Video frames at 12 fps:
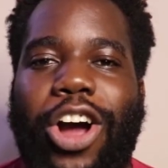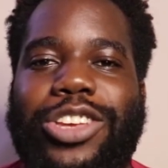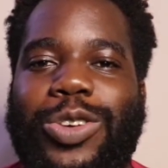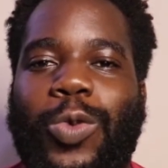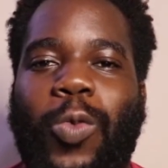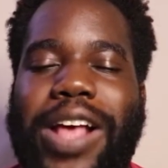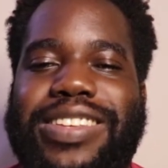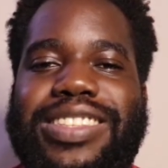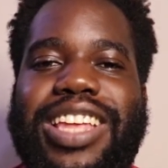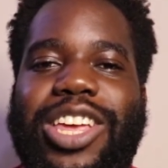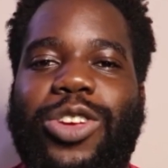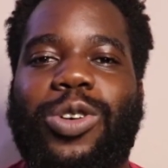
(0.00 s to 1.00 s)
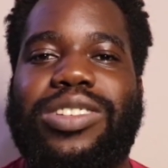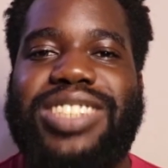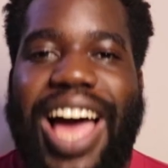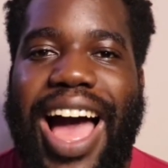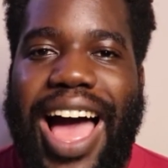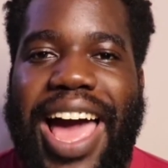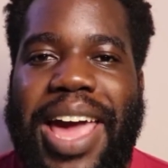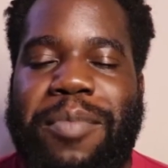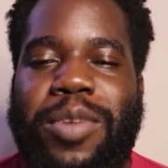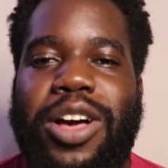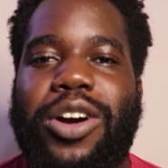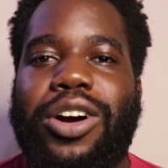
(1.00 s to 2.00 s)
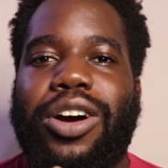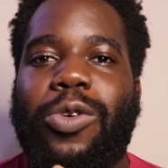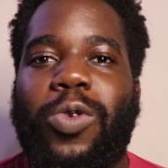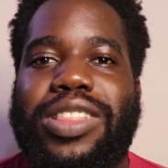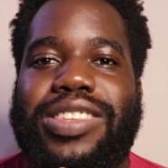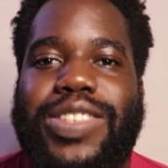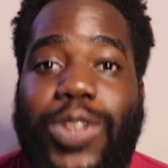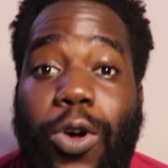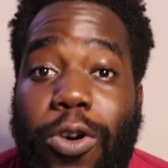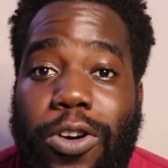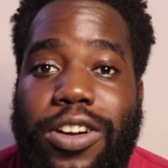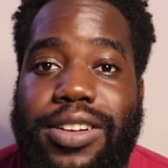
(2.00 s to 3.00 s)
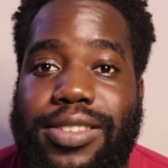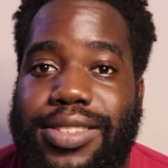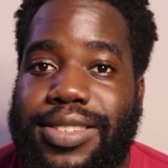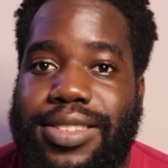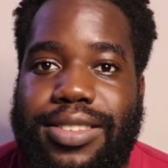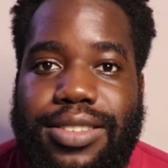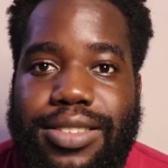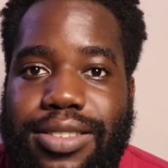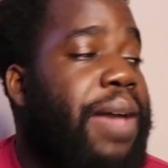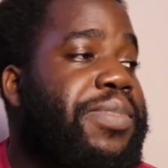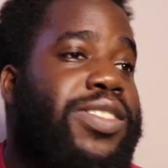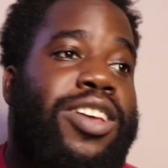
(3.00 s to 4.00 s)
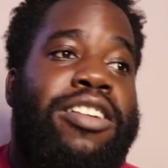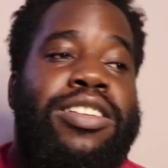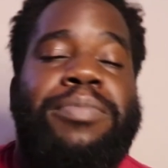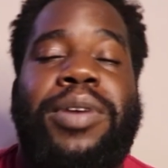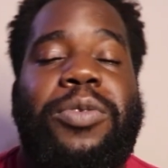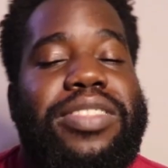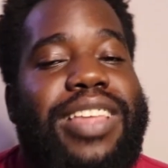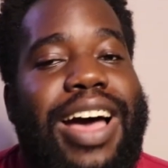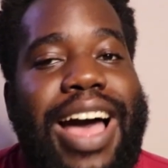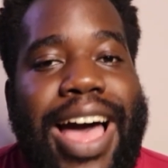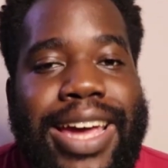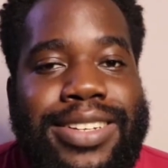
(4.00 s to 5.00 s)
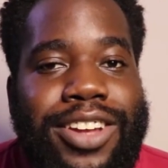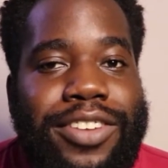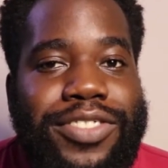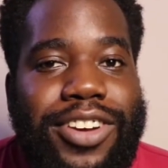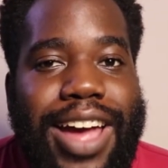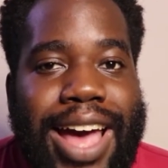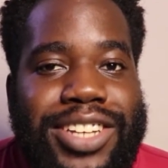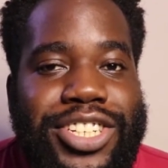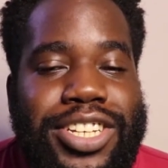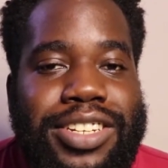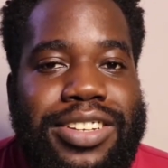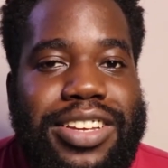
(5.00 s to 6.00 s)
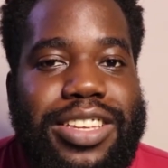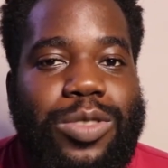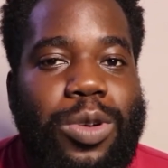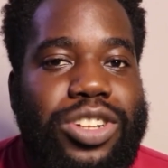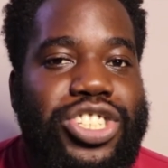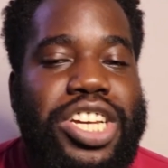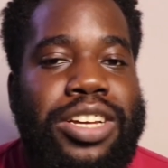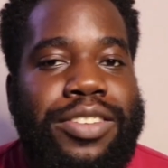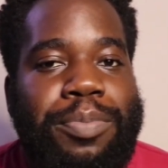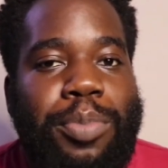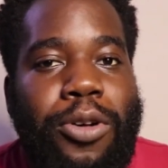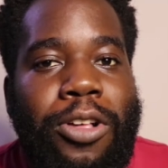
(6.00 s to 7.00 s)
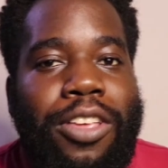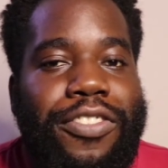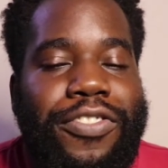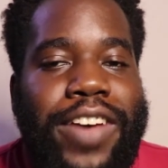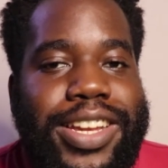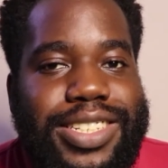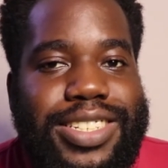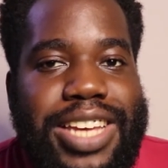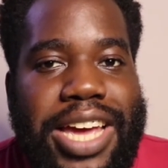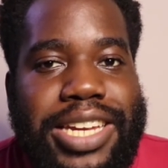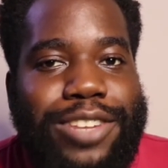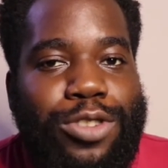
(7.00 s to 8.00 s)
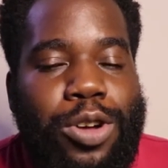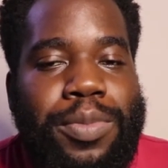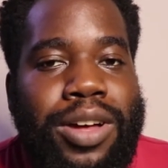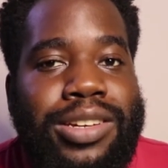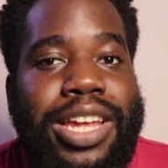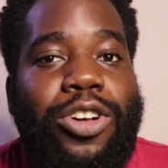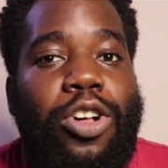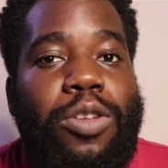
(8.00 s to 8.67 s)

are you wasting your time with swords? I'm sorry, but when the height of your action is watching Paul fight a tiny robot and